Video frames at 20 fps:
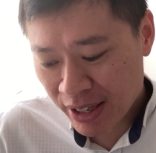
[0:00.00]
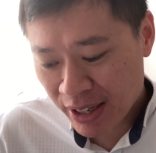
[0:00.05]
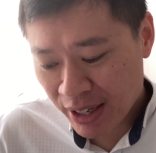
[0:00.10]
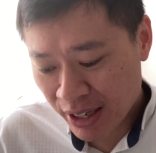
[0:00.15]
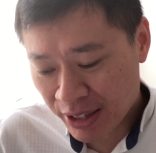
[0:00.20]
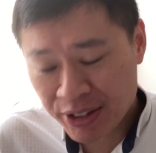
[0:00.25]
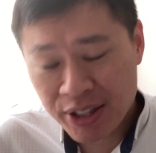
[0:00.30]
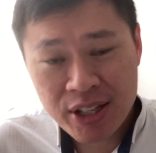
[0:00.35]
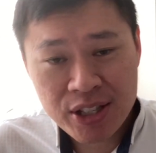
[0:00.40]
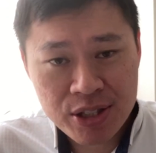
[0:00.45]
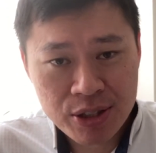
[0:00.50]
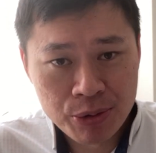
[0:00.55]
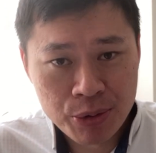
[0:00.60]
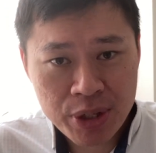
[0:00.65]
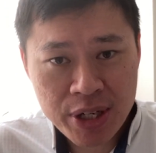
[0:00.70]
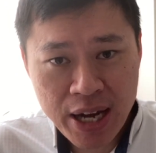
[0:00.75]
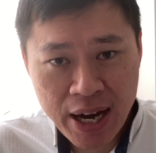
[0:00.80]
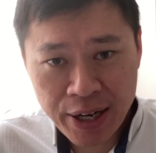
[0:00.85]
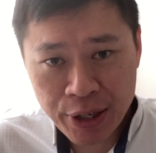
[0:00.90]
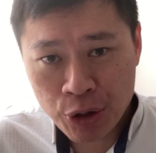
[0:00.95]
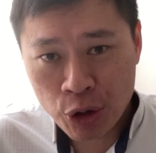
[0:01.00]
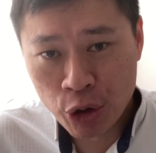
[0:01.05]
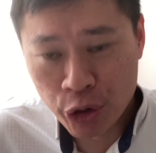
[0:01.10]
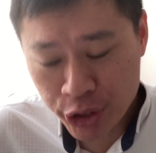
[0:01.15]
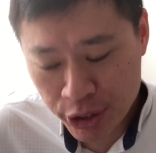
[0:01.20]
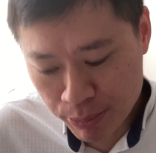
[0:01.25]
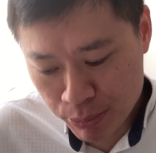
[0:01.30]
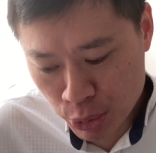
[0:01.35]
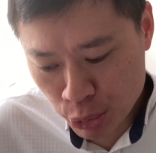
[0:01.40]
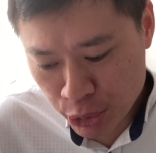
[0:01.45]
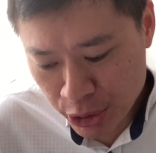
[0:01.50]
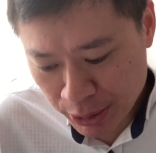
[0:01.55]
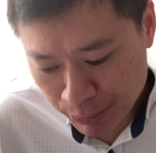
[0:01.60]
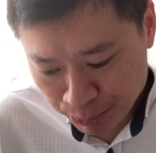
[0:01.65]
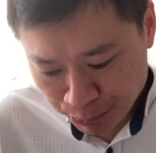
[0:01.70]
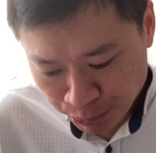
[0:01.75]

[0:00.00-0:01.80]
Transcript: And that is a really iconic building.